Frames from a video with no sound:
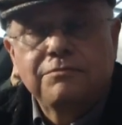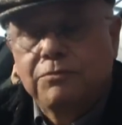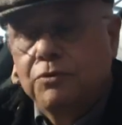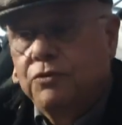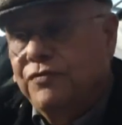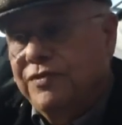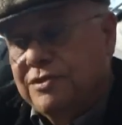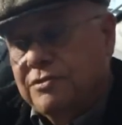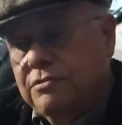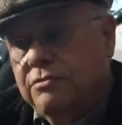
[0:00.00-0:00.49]

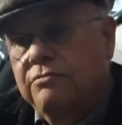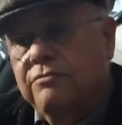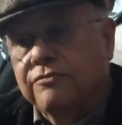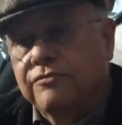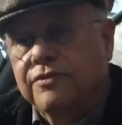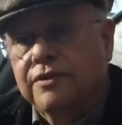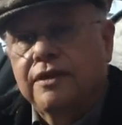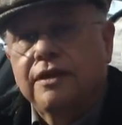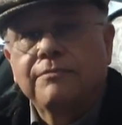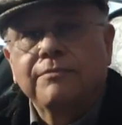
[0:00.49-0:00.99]
Movies too,
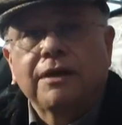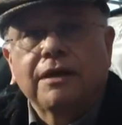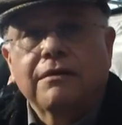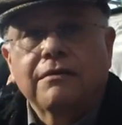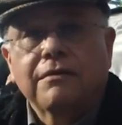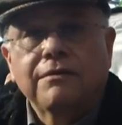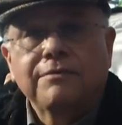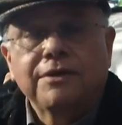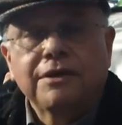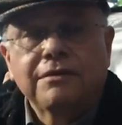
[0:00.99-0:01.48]
for that
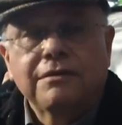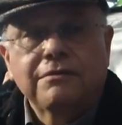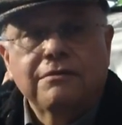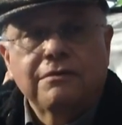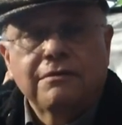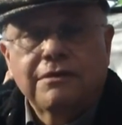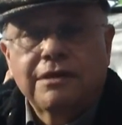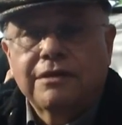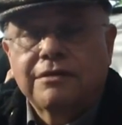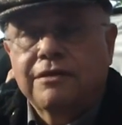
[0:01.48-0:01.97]
matter. I
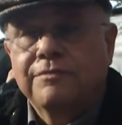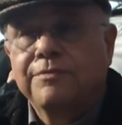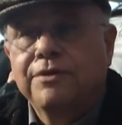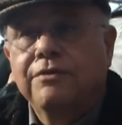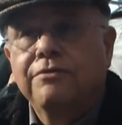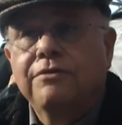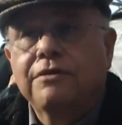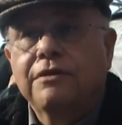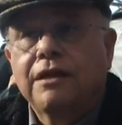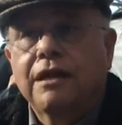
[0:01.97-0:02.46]
mean, look at
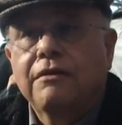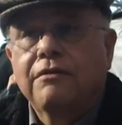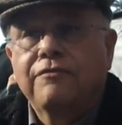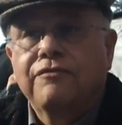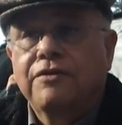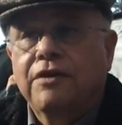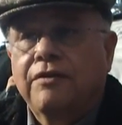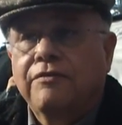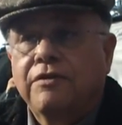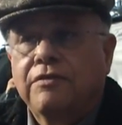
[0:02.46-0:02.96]
Communion. I don't
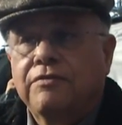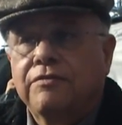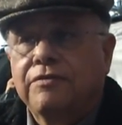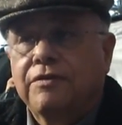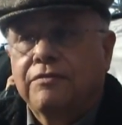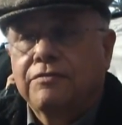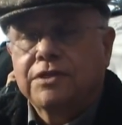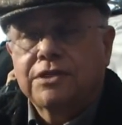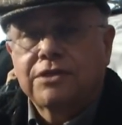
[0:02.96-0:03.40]
know if you ever, you ever